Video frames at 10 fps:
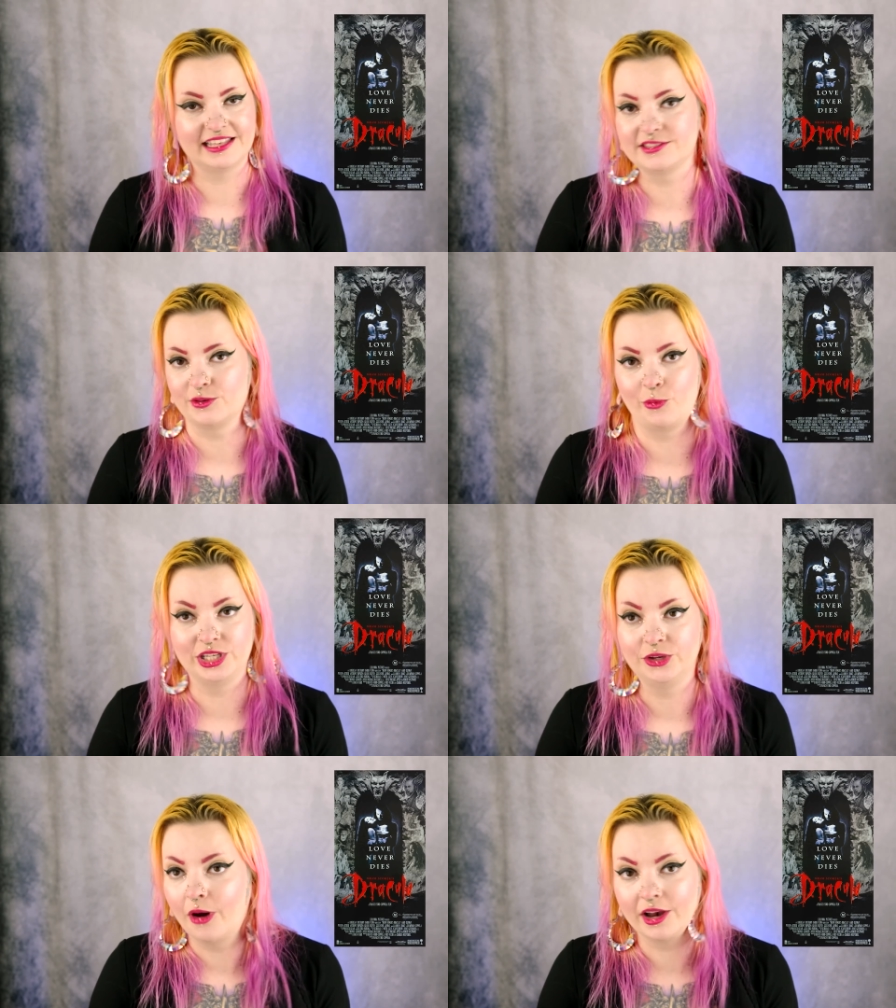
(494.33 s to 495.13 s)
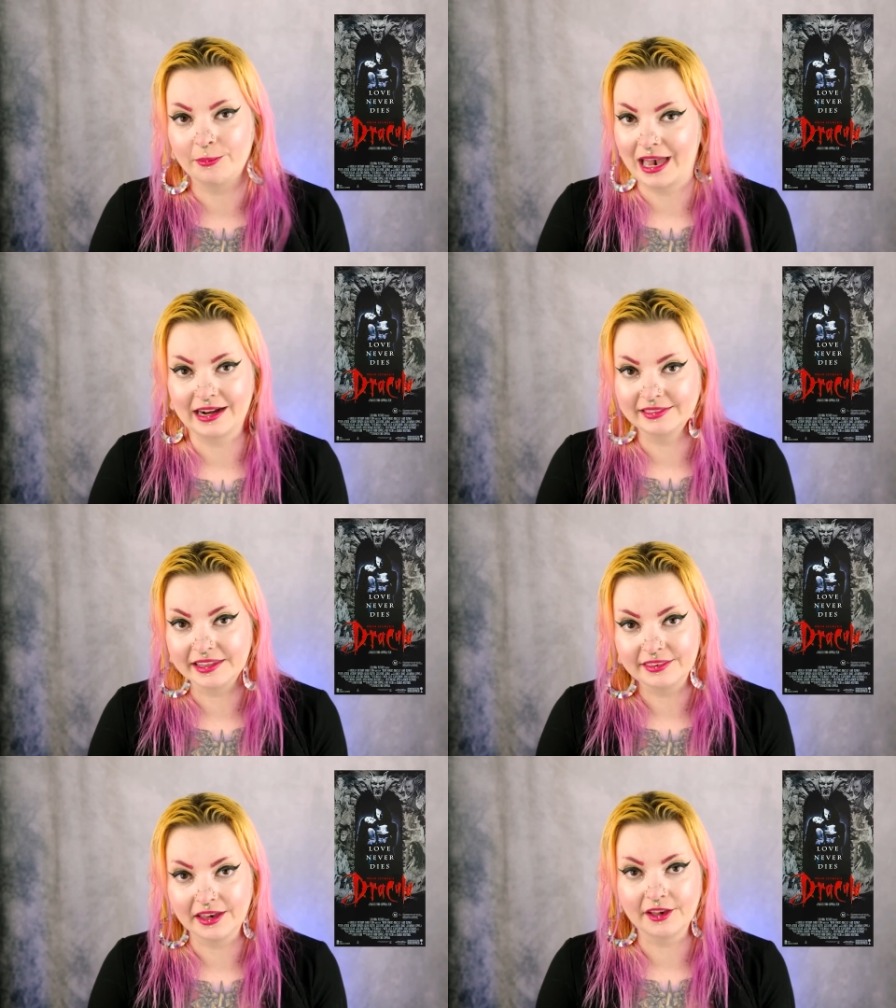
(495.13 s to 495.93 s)
the one you automatically
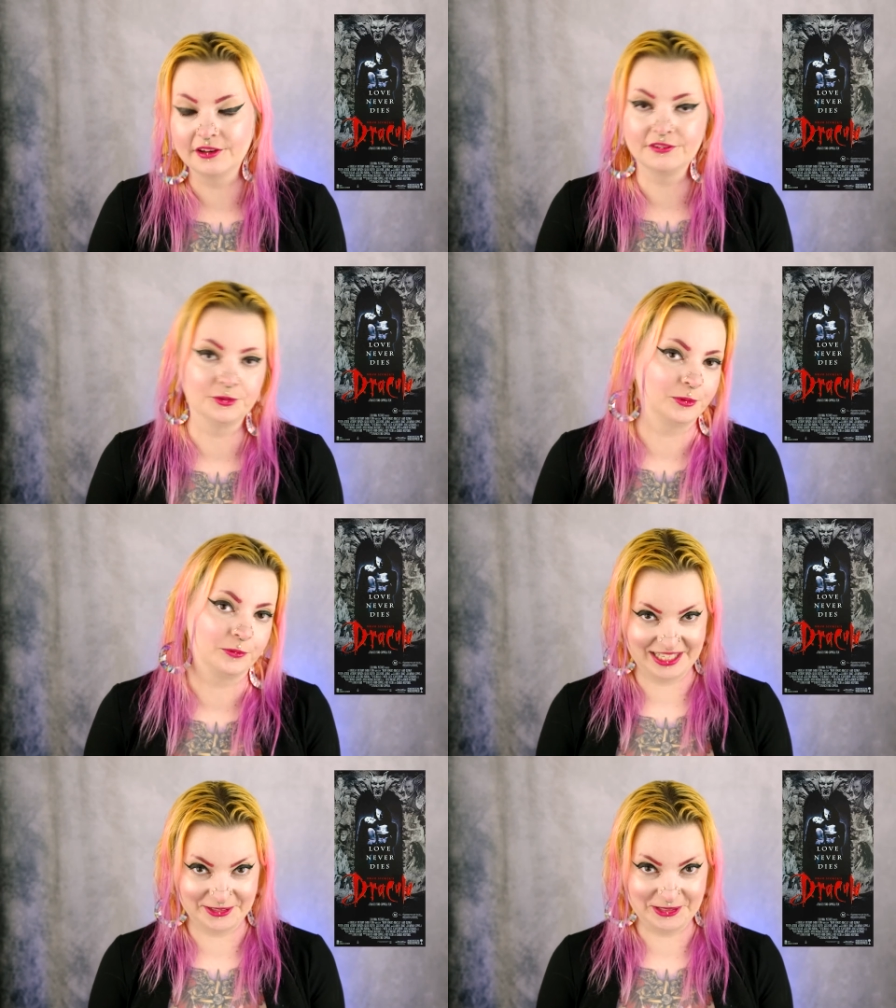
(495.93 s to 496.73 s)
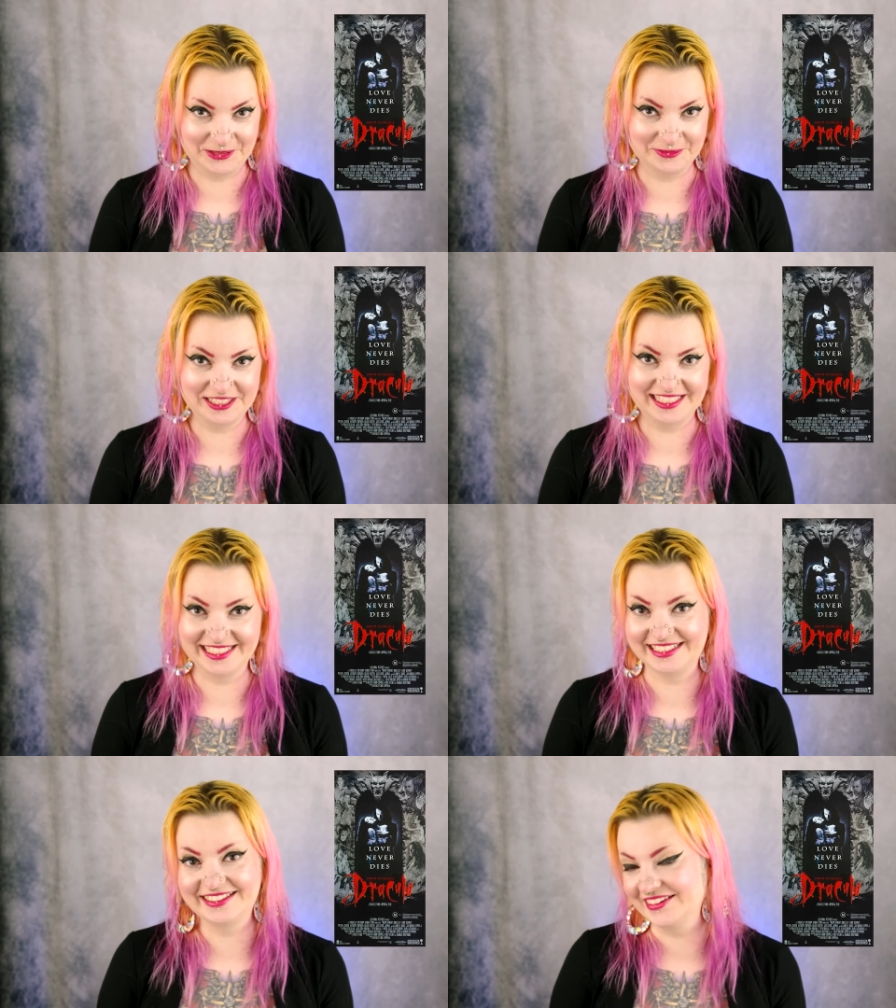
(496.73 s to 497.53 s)
think of, the one with Gary Oldman
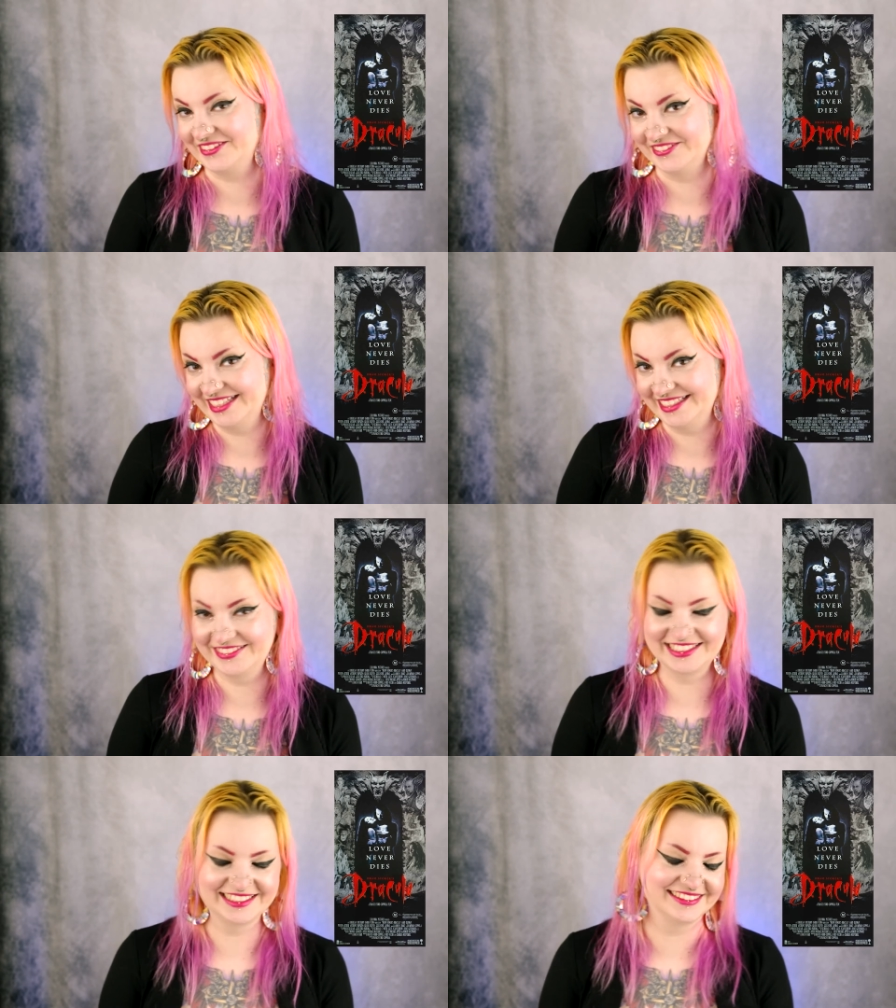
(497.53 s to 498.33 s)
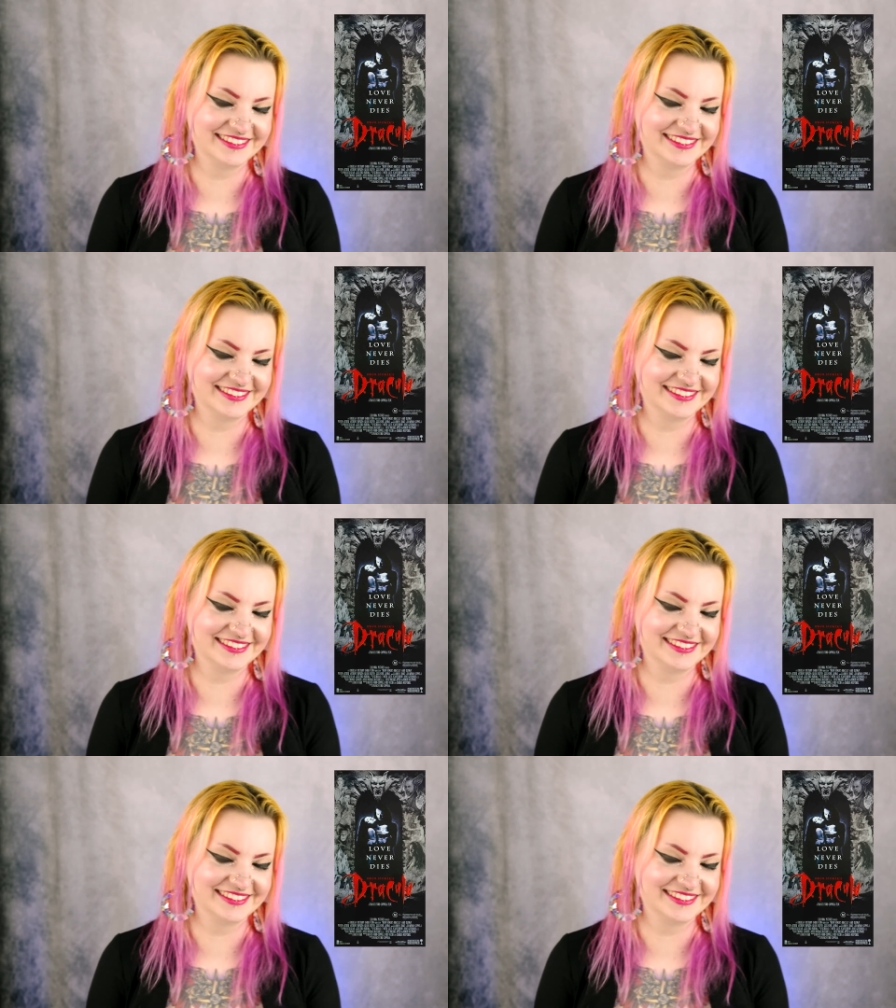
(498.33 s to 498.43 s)
and Keanu Reeves.